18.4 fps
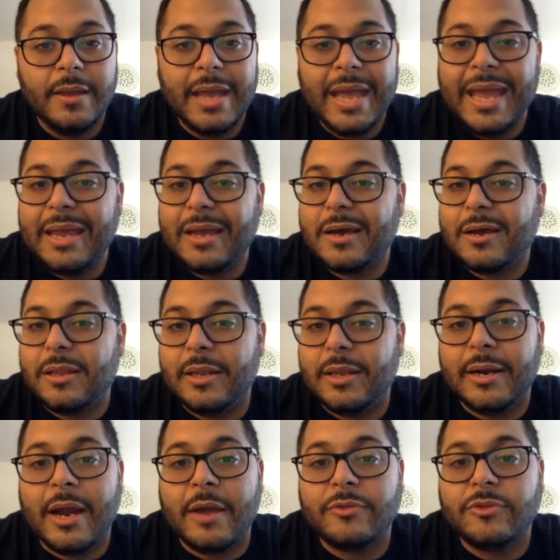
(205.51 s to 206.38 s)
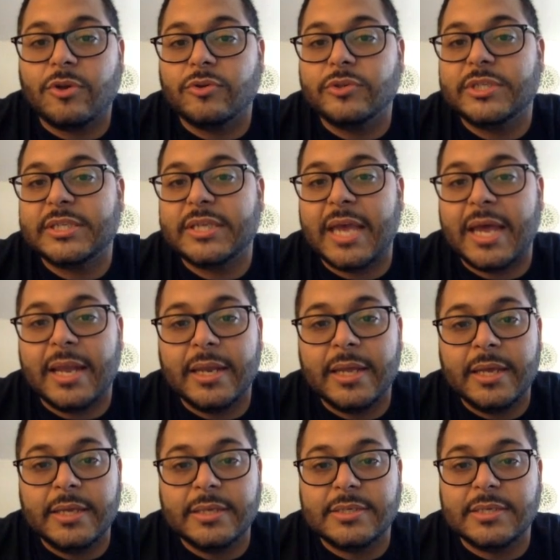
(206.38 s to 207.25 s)
and clear out those
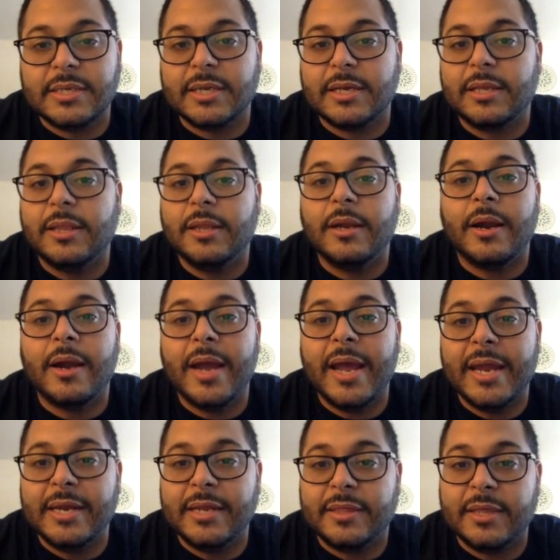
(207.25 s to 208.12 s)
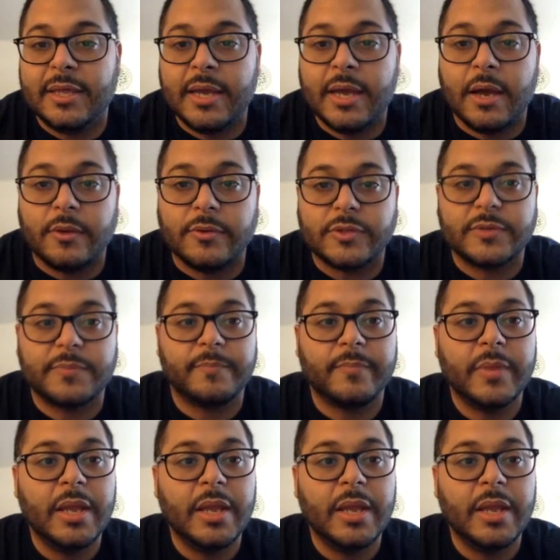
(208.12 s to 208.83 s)
skellies and clear out anything else.